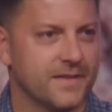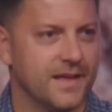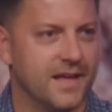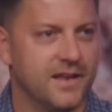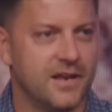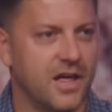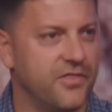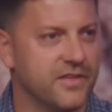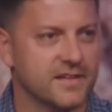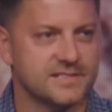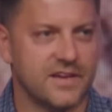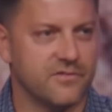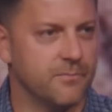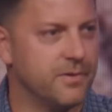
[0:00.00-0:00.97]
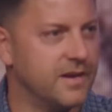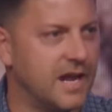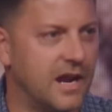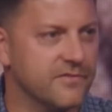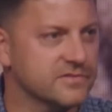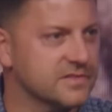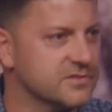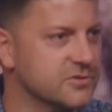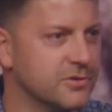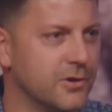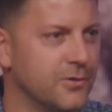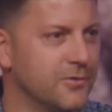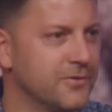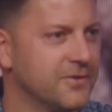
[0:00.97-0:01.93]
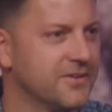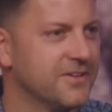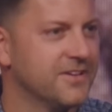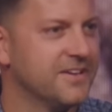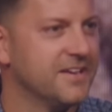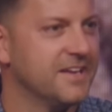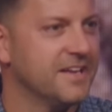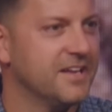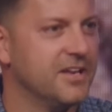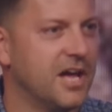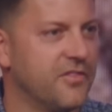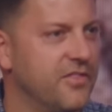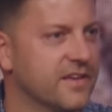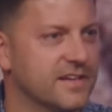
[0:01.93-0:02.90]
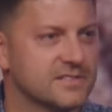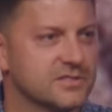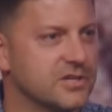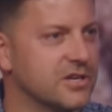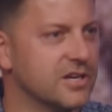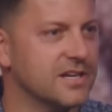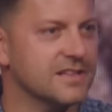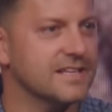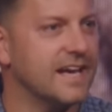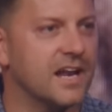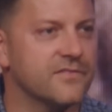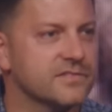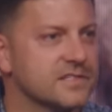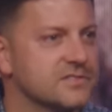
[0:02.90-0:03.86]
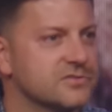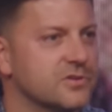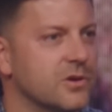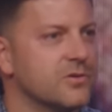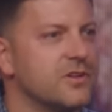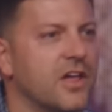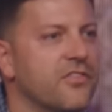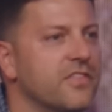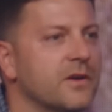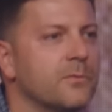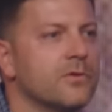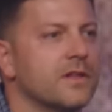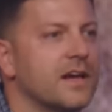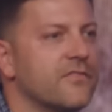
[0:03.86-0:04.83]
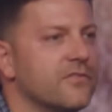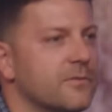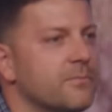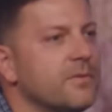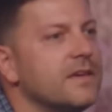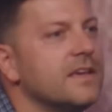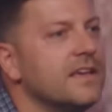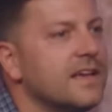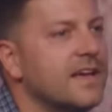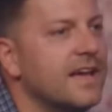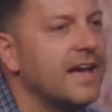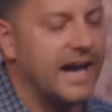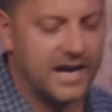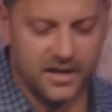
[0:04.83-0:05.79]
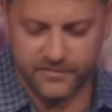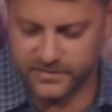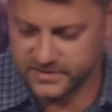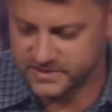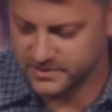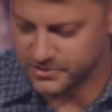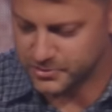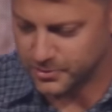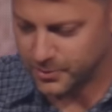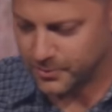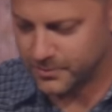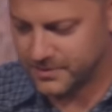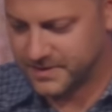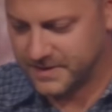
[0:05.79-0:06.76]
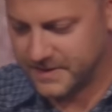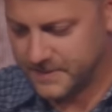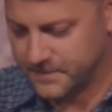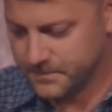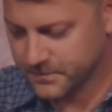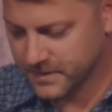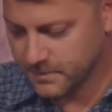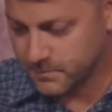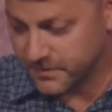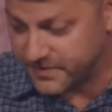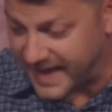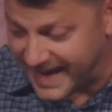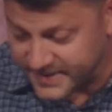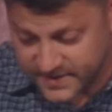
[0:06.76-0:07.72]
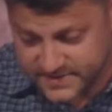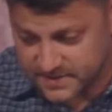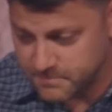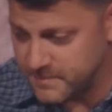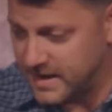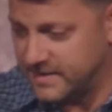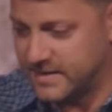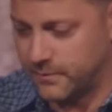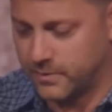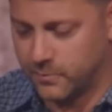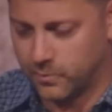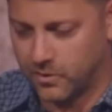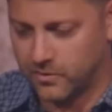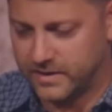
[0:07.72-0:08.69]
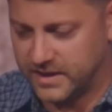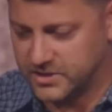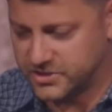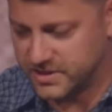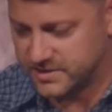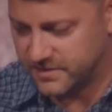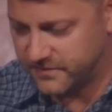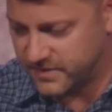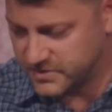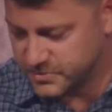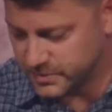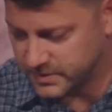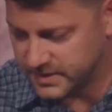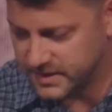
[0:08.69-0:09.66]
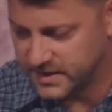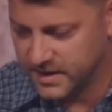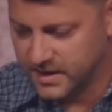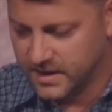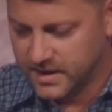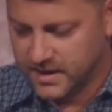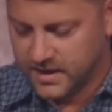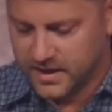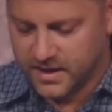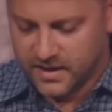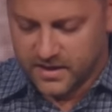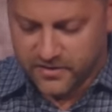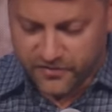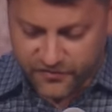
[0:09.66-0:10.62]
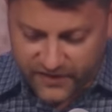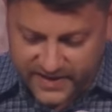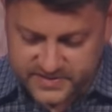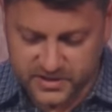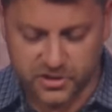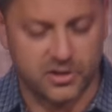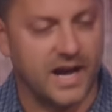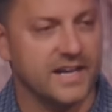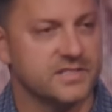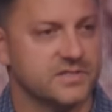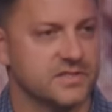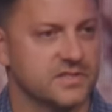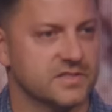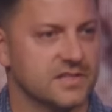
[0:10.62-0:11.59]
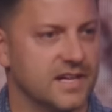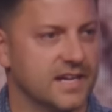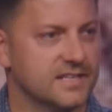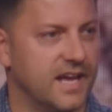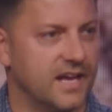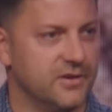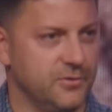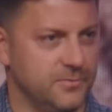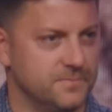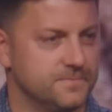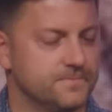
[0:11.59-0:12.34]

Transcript: And nothing has ever been out of his control. Nothing is currently out of his control. Nothing will ever be out of his control. But that doesn't mean that we won't each individually face a crisis like Daniel.